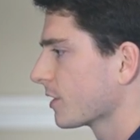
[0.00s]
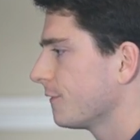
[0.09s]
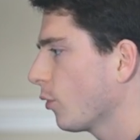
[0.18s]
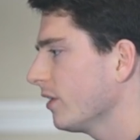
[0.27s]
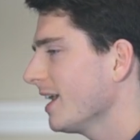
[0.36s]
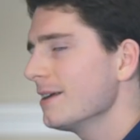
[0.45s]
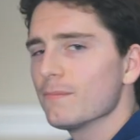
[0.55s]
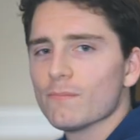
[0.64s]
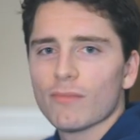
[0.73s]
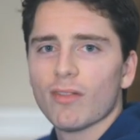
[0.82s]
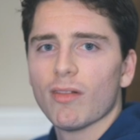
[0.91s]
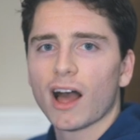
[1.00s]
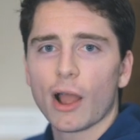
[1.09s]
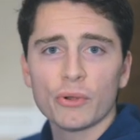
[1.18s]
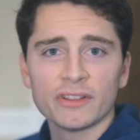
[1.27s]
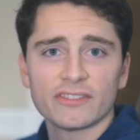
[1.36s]
Fortnite,
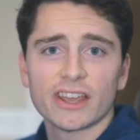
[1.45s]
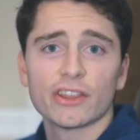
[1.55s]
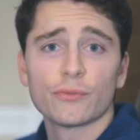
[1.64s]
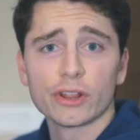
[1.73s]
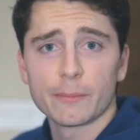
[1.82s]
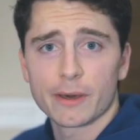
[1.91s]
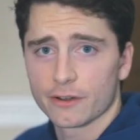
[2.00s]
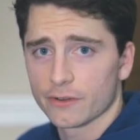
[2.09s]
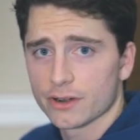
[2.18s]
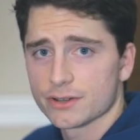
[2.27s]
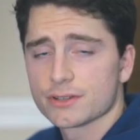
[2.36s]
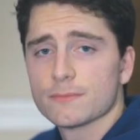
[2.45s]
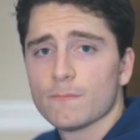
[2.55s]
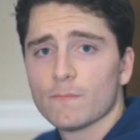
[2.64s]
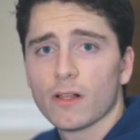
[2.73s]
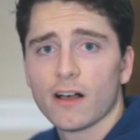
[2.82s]
I wouldn't say is really a
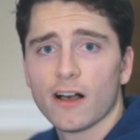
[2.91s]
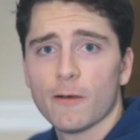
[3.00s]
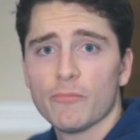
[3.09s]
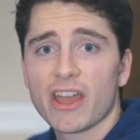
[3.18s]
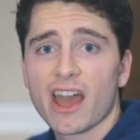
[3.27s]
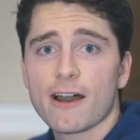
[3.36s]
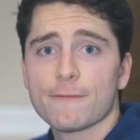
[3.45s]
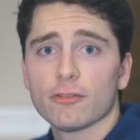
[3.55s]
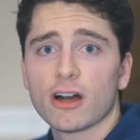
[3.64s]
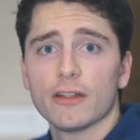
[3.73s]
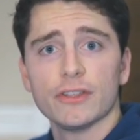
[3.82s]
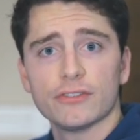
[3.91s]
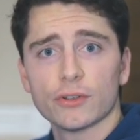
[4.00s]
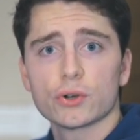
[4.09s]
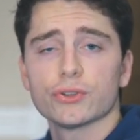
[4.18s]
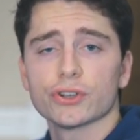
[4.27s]
metaverse. They have a lot of these
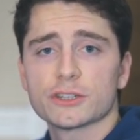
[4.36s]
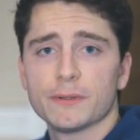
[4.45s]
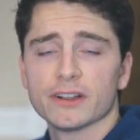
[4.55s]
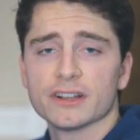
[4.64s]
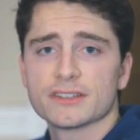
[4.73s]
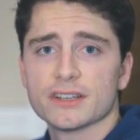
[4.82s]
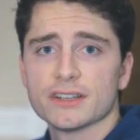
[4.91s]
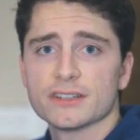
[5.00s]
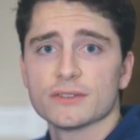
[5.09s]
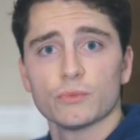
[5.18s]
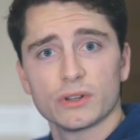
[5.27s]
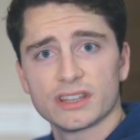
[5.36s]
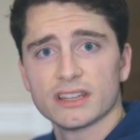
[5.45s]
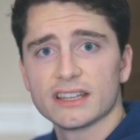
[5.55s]
social experiences within the